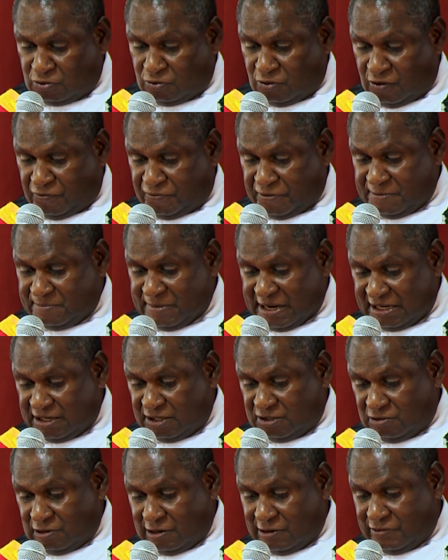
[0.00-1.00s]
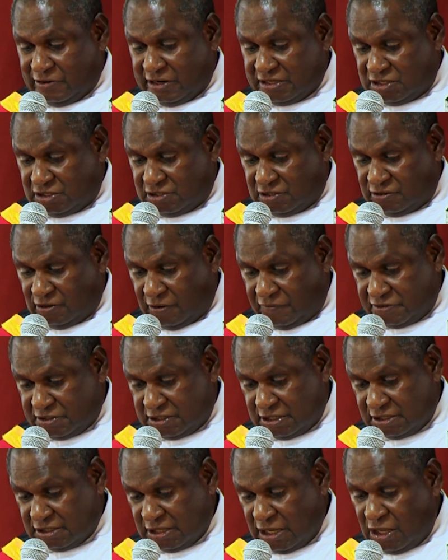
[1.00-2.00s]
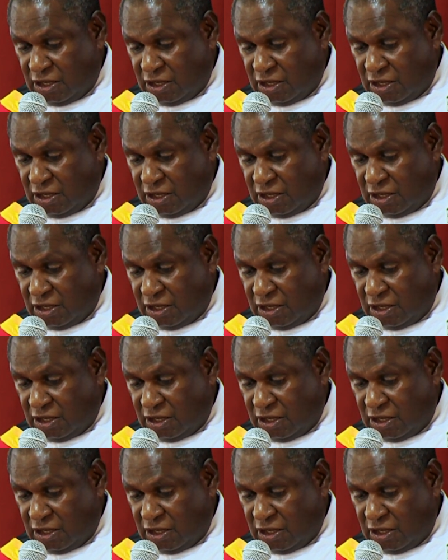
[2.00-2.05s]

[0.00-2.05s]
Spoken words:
to offer money to our registry officers